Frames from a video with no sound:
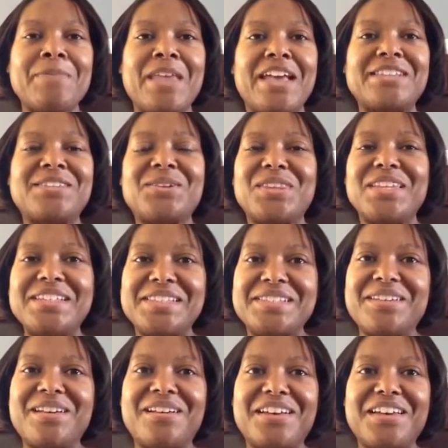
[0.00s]
And so this
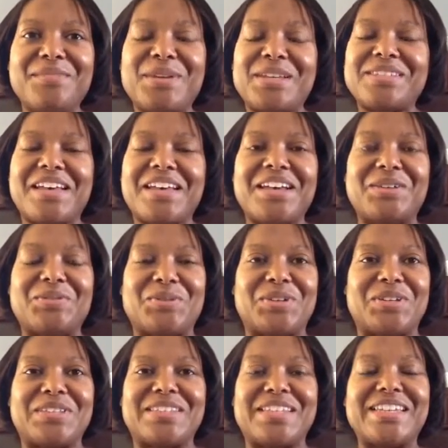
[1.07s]
time, as I
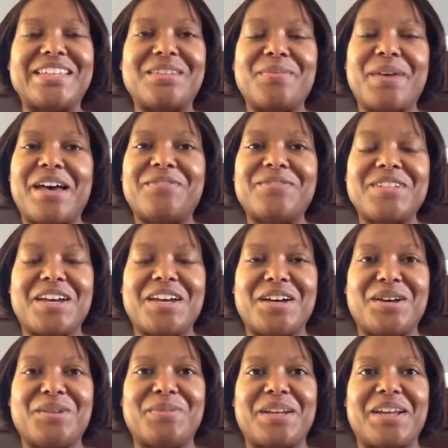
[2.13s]
was in the
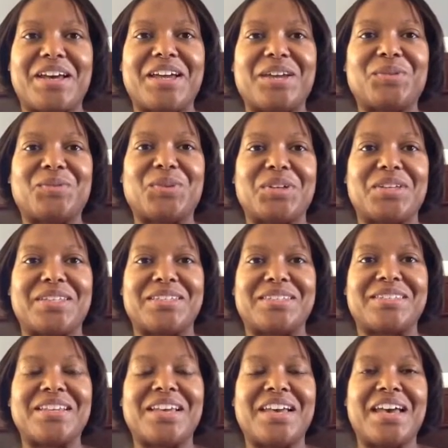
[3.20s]
bathtub and I
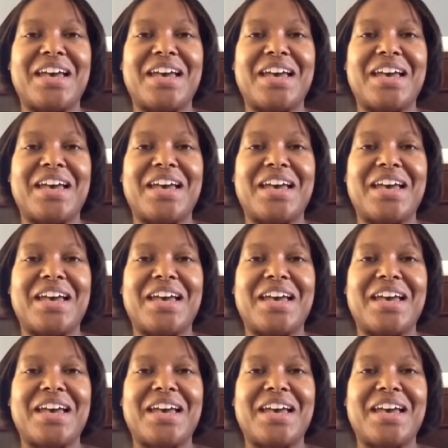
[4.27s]
was